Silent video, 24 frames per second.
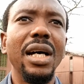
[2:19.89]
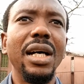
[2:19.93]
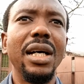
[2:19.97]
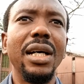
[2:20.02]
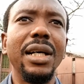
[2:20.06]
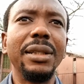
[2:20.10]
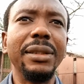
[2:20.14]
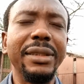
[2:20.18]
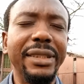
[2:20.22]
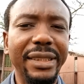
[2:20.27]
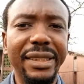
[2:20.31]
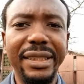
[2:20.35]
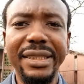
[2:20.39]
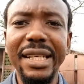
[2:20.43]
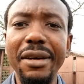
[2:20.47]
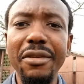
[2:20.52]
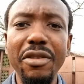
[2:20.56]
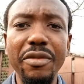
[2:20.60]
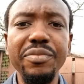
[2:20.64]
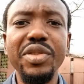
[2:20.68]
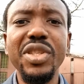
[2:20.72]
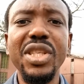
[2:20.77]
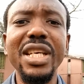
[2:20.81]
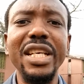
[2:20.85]
Uh,
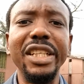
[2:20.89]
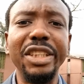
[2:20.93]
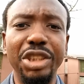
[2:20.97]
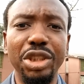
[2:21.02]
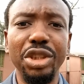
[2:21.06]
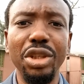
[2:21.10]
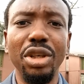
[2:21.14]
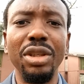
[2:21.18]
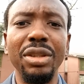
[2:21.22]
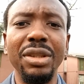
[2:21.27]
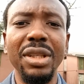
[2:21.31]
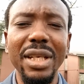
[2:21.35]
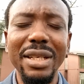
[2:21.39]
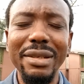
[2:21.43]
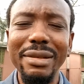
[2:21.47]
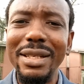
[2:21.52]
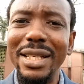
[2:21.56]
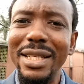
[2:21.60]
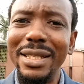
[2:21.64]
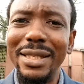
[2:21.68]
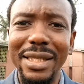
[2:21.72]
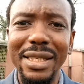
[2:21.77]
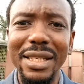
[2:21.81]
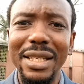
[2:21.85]
circumcision
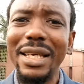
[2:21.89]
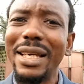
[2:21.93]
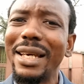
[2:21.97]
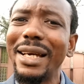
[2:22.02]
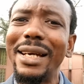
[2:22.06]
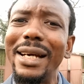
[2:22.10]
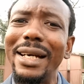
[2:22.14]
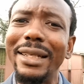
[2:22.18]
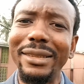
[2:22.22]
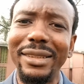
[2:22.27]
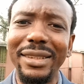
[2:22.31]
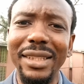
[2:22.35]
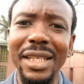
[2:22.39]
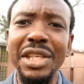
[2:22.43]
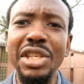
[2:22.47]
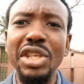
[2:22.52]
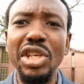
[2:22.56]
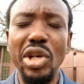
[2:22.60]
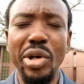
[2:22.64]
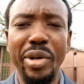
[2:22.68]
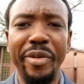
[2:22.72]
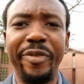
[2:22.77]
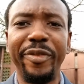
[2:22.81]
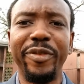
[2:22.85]
is cutting
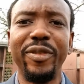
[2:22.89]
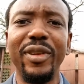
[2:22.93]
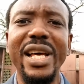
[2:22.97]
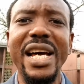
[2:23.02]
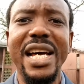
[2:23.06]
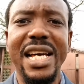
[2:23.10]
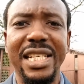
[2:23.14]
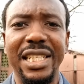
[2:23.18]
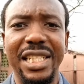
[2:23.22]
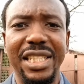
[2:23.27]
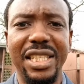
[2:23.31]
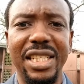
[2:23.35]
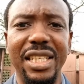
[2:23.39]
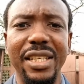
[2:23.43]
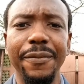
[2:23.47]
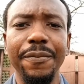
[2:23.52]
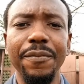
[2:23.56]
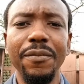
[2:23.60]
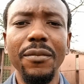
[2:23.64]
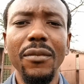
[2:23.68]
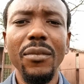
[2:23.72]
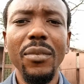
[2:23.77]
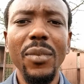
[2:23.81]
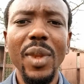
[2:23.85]
your flesh.
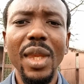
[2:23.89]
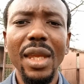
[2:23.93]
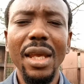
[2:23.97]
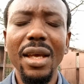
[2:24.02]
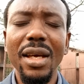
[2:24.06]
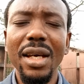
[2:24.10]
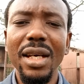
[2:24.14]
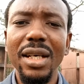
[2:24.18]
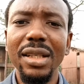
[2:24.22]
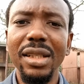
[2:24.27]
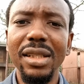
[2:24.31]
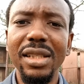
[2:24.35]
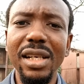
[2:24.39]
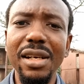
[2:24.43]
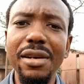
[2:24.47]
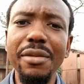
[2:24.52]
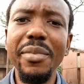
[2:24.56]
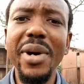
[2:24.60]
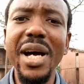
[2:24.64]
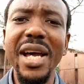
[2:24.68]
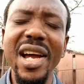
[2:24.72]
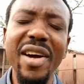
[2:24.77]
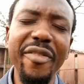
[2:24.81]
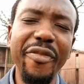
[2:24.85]

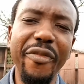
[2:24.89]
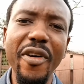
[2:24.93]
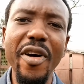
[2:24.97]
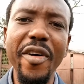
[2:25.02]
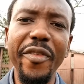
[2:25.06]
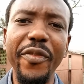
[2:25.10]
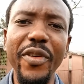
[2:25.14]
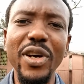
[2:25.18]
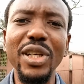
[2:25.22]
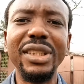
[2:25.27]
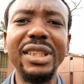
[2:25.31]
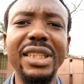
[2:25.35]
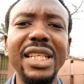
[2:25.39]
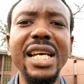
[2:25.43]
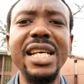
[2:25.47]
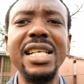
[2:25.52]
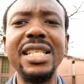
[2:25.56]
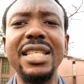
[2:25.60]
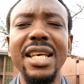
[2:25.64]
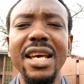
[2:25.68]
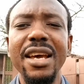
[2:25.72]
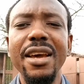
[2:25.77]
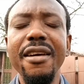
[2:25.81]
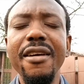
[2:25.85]
Jeremiah 4 4 says,